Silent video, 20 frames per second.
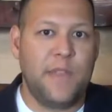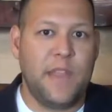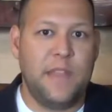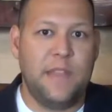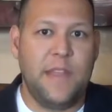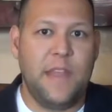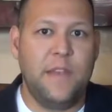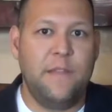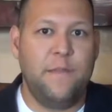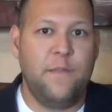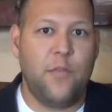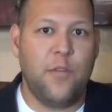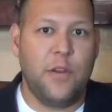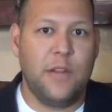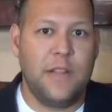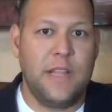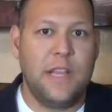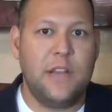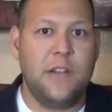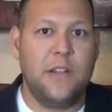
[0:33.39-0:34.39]
Then for
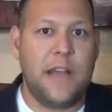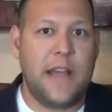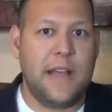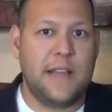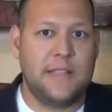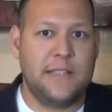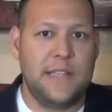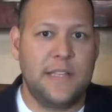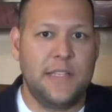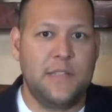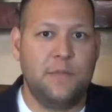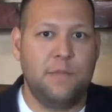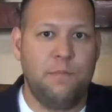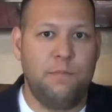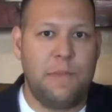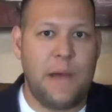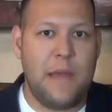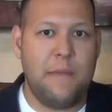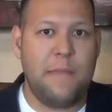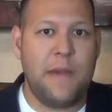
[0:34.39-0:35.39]
legal access
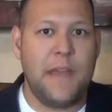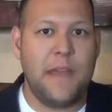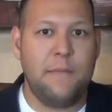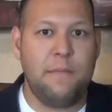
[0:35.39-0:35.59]
by my